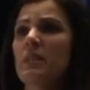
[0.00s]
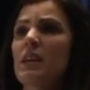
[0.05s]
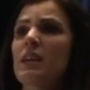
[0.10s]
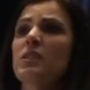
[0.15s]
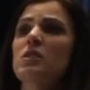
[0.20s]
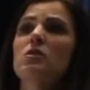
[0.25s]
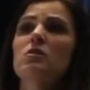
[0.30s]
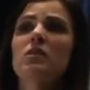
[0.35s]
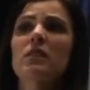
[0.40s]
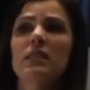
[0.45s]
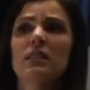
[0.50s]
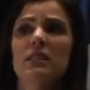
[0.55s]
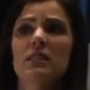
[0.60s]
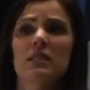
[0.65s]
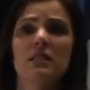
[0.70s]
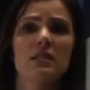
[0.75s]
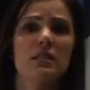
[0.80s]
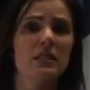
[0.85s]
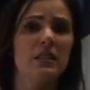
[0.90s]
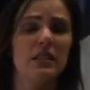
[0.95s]
I do think this
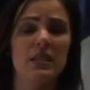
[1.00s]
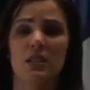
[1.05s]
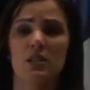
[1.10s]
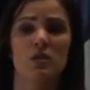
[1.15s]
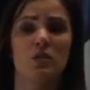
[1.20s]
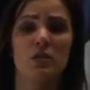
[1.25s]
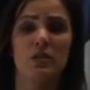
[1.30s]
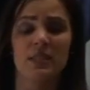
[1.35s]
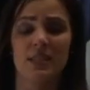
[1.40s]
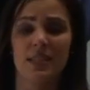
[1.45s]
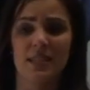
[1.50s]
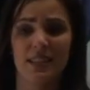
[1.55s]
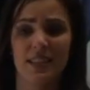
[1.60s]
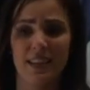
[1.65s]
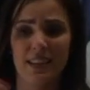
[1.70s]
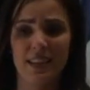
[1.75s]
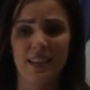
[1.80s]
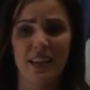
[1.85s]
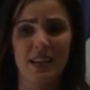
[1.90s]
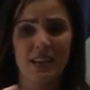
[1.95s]
is an interesting
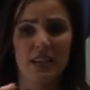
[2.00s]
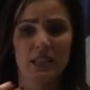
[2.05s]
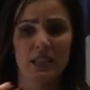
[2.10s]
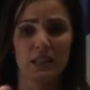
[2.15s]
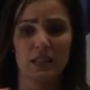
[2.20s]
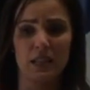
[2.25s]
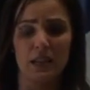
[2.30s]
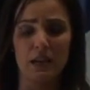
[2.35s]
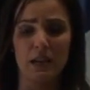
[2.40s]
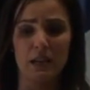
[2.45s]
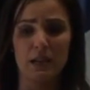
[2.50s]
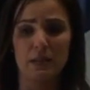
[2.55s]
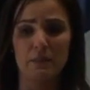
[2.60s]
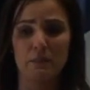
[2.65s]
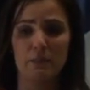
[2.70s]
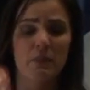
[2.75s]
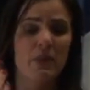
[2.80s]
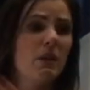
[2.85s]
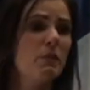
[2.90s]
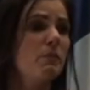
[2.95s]
and
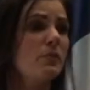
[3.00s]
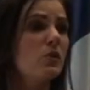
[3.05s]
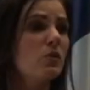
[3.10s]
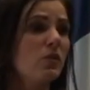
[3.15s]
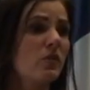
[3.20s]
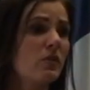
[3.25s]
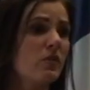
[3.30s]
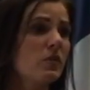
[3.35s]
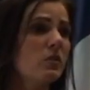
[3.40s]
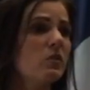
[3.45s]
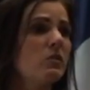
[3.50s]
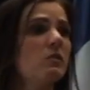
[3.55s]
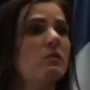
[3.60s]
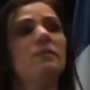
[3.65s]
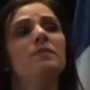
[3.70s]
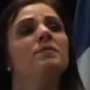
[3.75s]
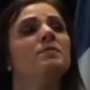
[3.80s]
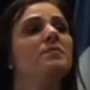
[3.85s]
a beautiful